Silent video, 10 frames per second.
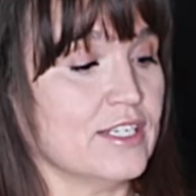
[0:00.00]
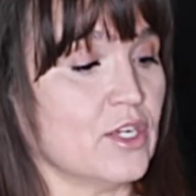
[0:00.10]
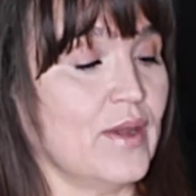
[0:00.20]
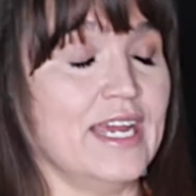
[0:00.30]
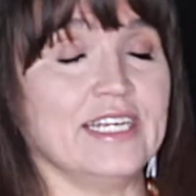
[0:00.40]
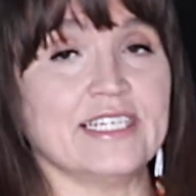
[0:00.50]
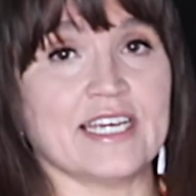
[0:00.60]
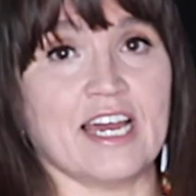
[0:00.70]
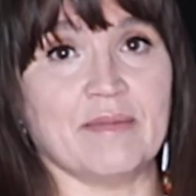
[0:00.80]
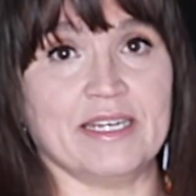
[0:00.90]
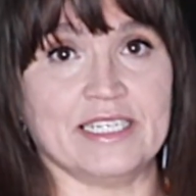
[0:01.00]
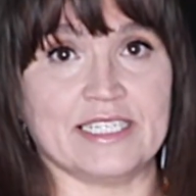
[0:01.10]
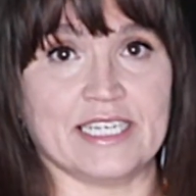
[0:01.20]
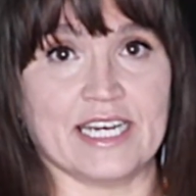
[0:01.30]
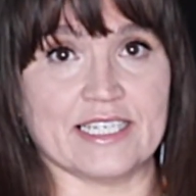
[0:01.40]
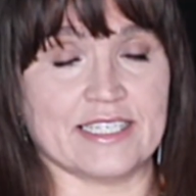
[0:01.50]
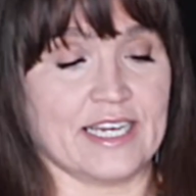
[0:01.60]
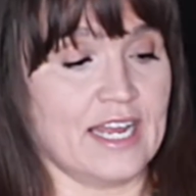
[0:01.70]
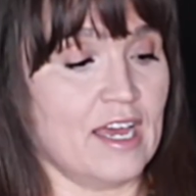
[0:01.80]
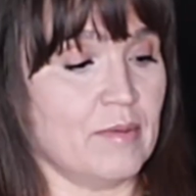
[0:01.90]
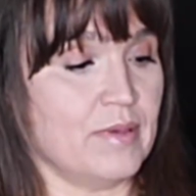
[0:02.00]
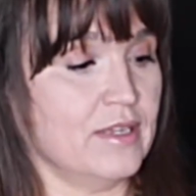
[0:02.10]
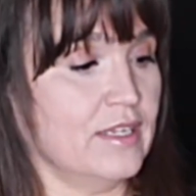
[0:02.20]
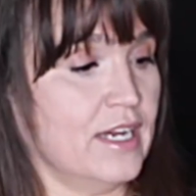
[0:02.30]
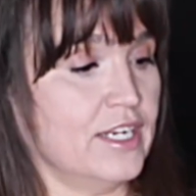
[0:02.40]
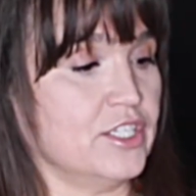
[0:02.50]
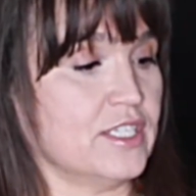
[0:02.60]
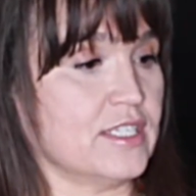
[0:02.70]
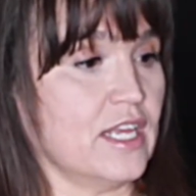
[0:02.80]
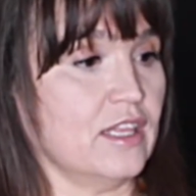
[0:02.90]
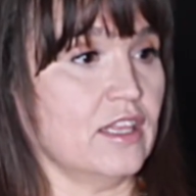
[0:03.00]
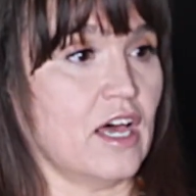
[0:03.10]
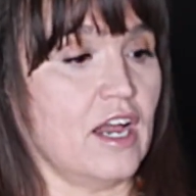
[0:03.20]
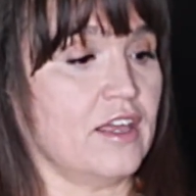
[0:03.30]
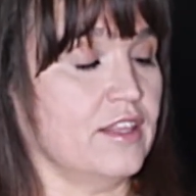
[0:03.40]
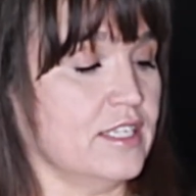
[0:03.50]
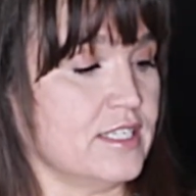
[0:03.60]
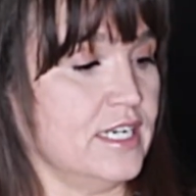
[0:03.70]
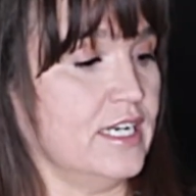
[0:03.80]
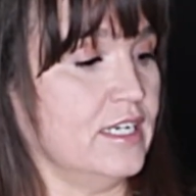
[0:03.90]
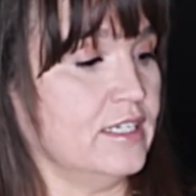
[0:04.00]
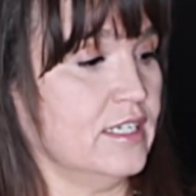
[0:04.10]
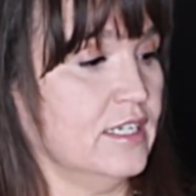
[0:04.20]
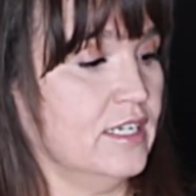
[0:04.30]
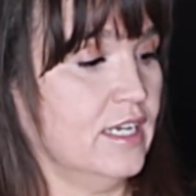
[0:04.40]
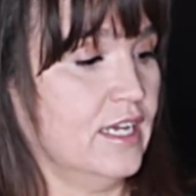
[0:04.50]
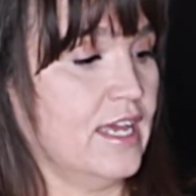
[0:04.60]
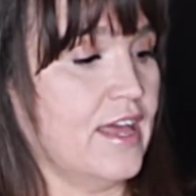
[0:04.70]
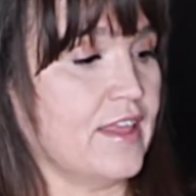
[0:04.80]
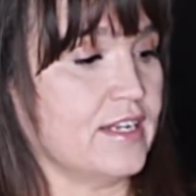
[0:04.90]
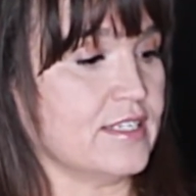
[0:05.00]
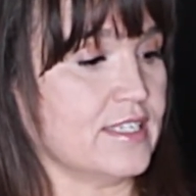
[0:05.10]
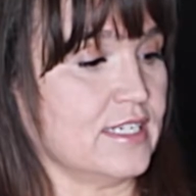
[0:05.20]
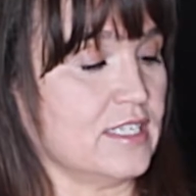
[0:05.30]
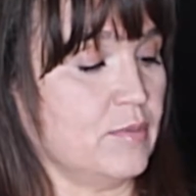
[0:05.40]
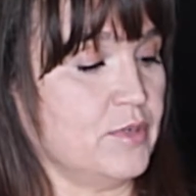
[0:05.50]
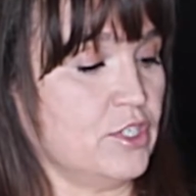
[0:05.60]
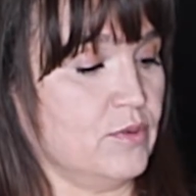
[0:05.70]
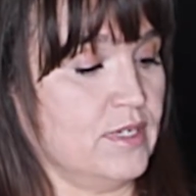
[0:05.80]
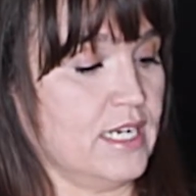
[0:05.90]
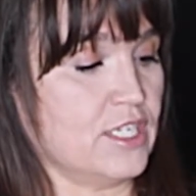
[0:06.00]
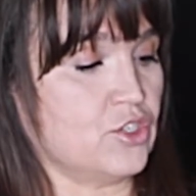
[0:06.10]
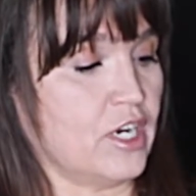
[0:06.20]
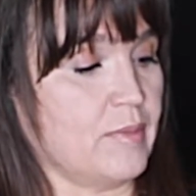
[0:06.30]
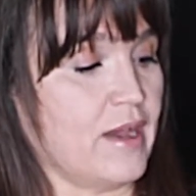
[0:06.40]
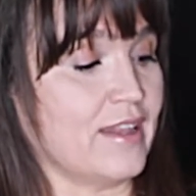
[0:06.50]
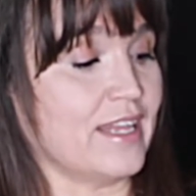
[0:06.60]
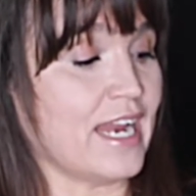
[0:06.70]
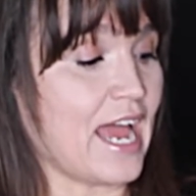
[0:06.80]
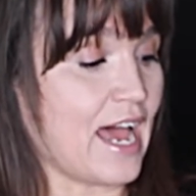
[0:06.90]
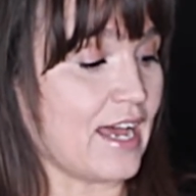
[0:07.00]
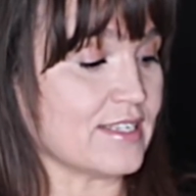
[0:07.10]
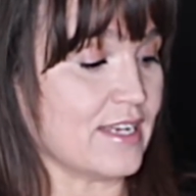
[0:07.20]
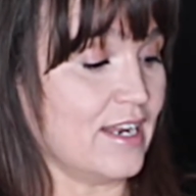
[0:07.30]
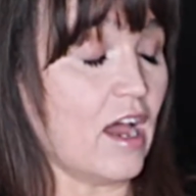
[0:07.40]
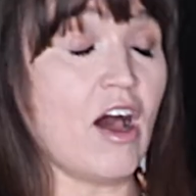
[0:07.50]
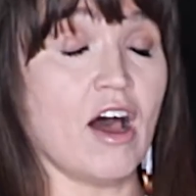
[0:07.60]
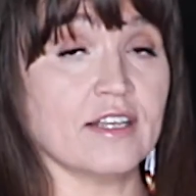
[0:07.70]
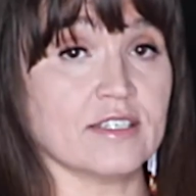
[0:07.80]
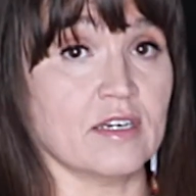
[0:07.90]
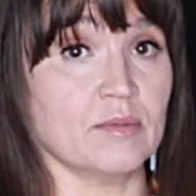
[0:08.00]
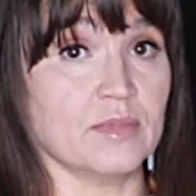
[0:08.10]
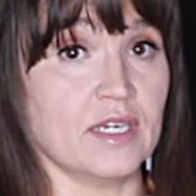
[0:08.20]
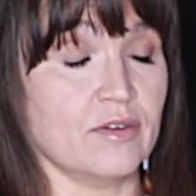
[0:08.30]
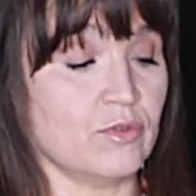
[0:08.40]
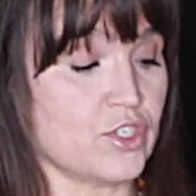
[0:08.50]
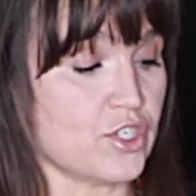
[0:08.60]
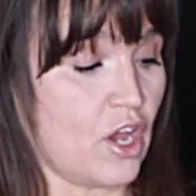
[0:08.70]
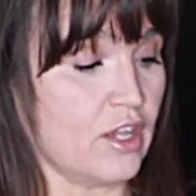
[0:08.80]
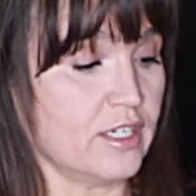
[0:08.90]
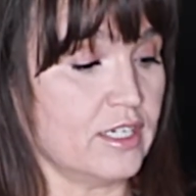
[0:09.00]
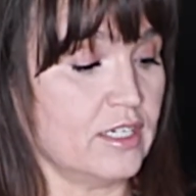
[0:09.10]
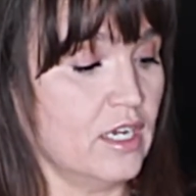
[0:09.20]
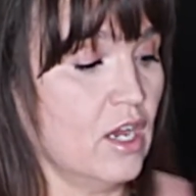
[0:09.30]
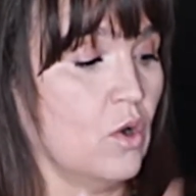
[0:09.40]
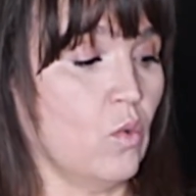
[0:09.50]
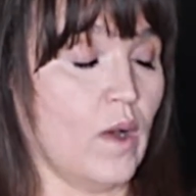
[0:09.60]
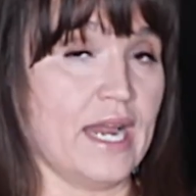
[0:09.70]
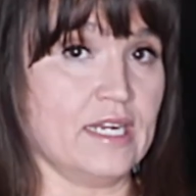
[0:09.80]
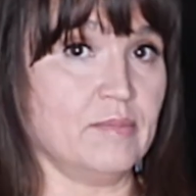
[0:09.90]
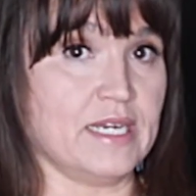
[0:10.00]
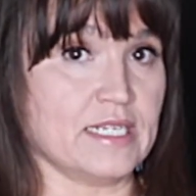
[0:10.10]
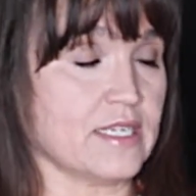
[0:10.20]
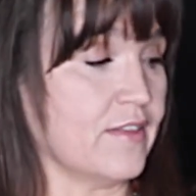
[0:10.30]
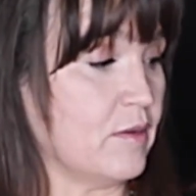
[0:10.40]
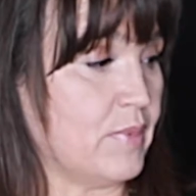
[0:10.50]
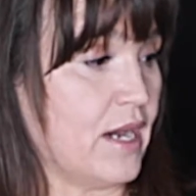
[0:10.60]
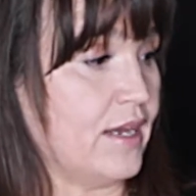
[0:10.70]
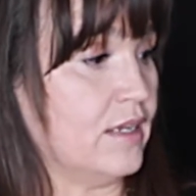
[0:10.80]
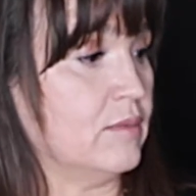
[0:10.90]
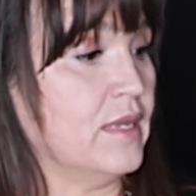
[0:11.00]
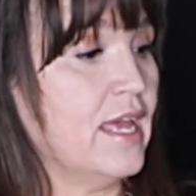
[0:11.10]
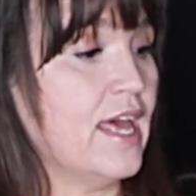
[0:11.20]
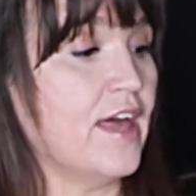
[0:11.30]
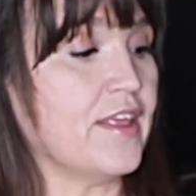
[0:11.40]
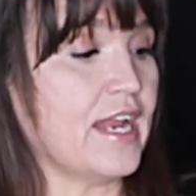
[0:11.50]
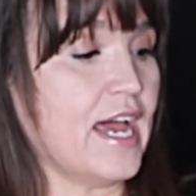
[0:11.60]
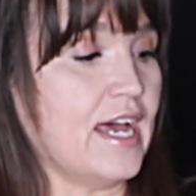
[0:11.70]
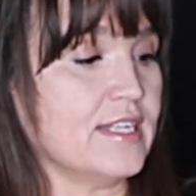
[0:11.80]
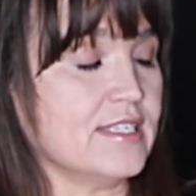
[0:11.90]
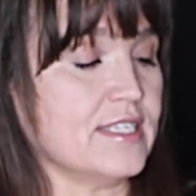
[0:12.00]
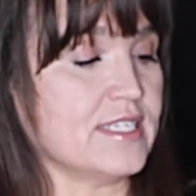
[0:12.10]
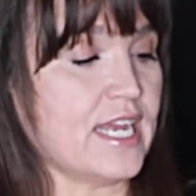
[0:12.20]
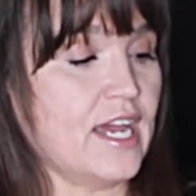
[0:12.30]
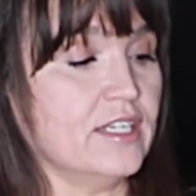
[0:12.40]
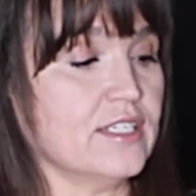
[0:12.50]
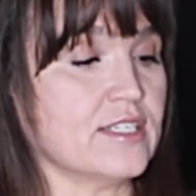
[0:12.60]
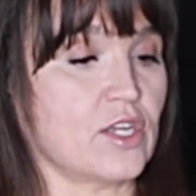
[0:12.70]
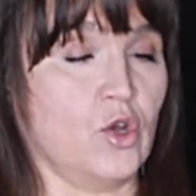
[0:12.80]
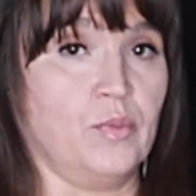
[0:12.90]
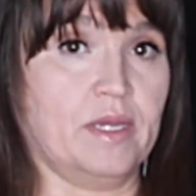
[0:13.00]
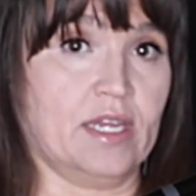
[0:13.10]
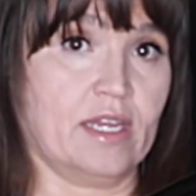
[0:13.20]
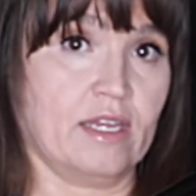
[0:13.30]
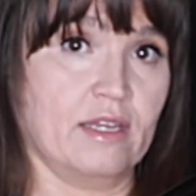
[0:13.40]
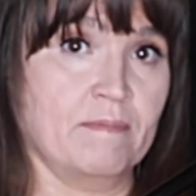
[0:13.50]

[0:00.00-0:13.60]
So anytime I need to get set up, I just lock this in and then it sets up into a nice tripod. Then it has an awesome solid wide base on the bottom, and then it has this telescoping